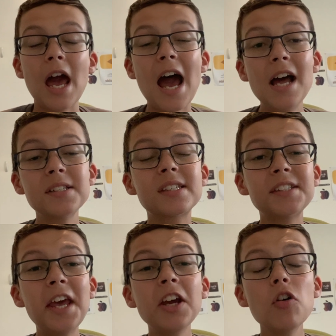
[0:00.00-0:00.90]
And
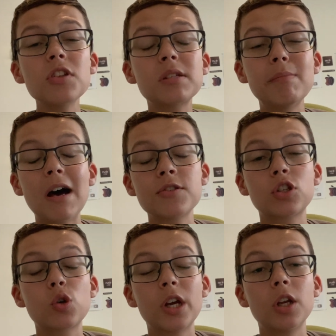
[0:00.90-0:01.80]
staying on this mouse
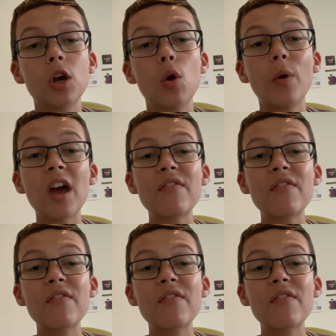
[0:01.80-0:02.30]
trend, we have